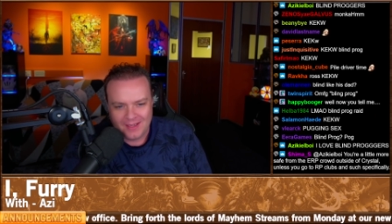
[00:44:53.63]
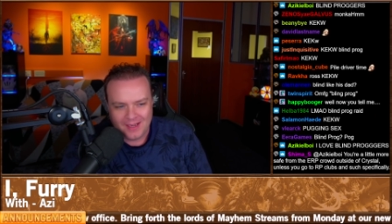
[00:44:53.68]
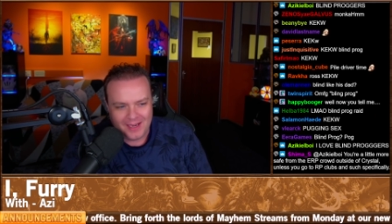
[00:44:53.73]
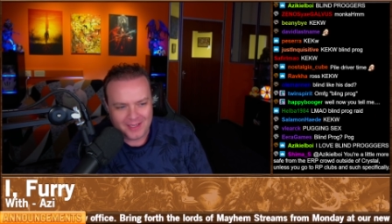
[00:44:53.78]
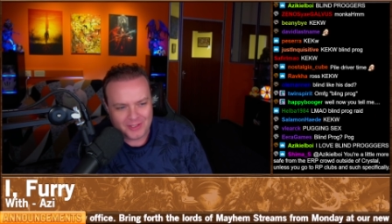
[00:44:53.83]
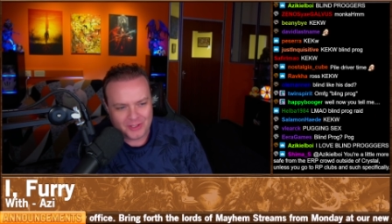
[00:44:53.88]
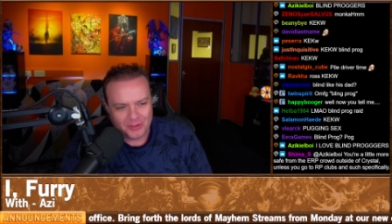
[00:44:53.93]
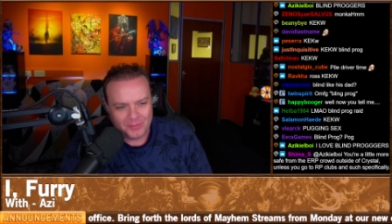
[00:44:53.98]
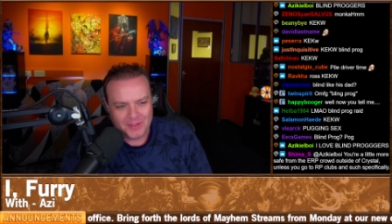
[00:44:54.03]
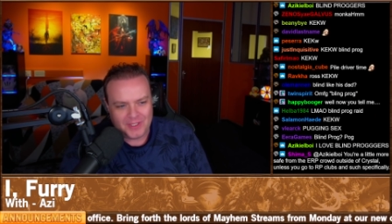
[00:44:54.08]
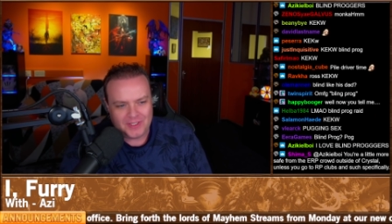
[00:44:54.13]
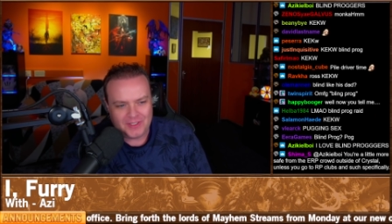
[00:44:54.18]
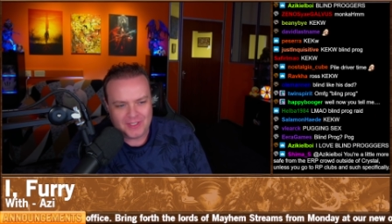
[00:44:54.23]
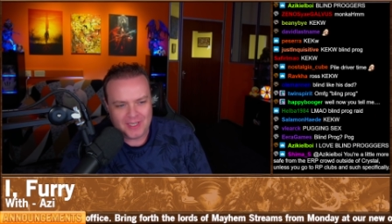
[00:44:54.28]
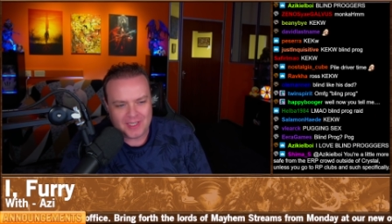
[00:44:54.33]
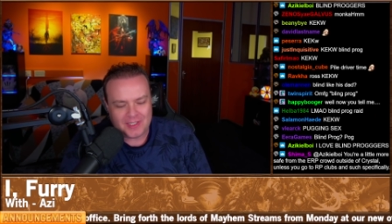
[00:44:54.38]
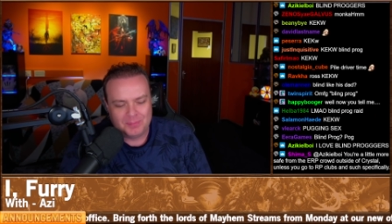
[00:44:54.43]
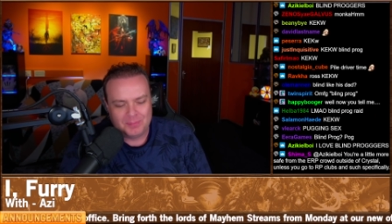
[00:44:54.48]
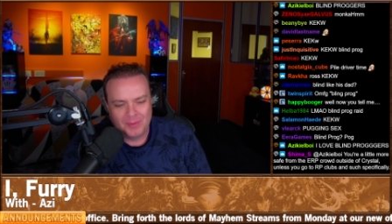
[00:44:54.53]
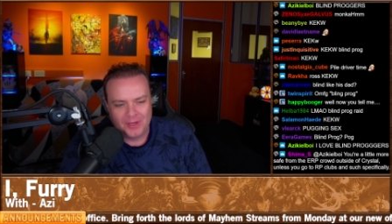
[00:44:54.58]
It took me
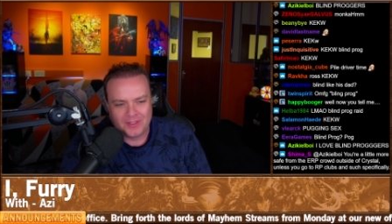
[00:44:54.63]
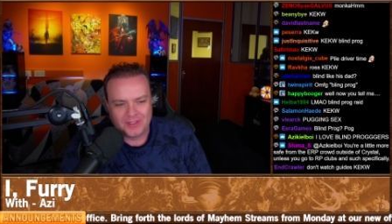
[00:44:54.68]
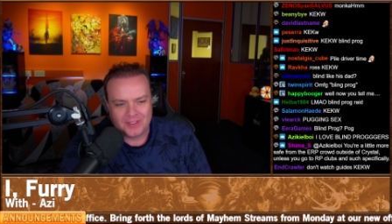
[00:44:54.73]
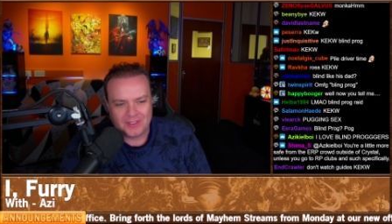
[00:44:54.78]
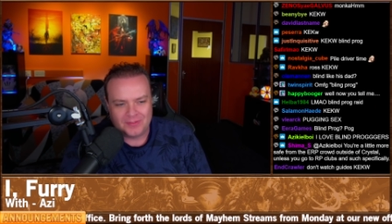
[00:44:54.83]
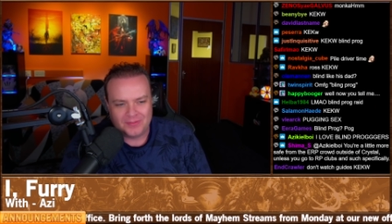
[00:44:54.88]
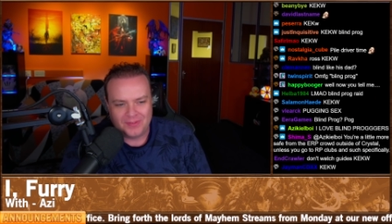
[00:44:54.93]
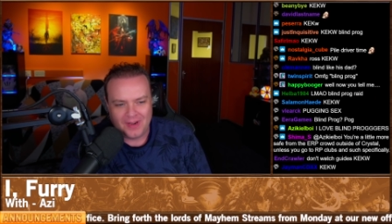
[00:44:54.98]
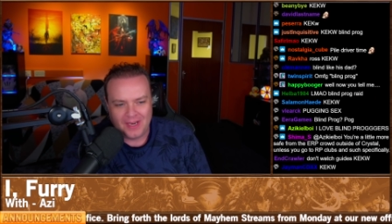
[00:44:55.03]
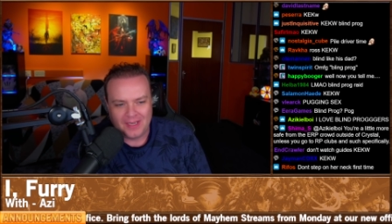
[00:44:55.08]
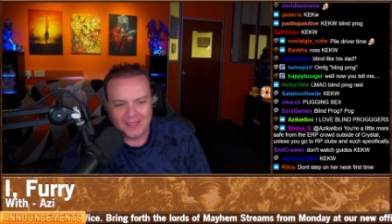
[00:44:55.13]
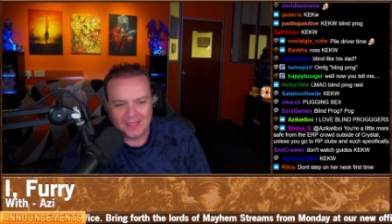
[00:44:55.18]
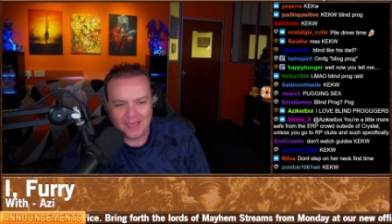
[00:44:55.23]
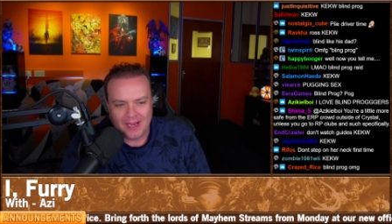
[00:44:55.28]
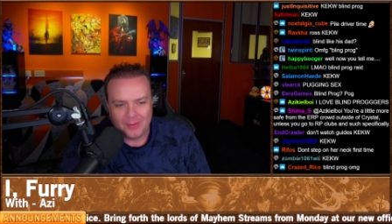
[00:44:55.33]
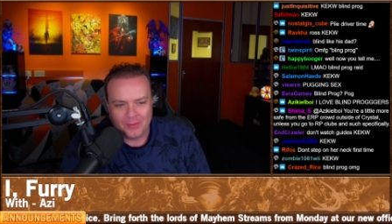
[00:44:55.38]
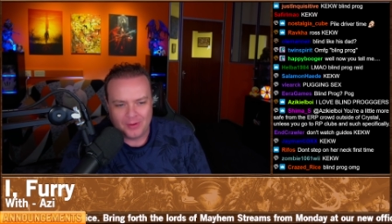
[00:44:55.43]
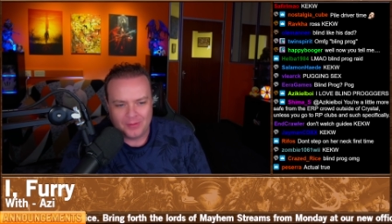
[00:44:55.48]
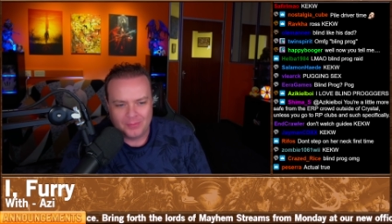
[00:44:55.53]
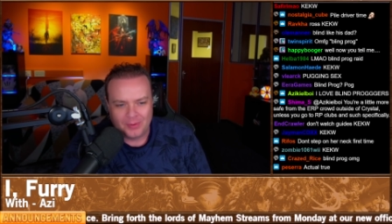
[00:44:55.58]
6 months to finally
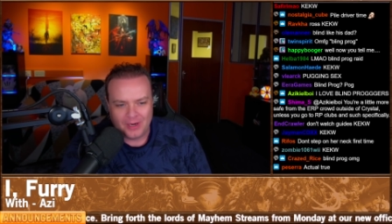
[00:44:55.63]
get one,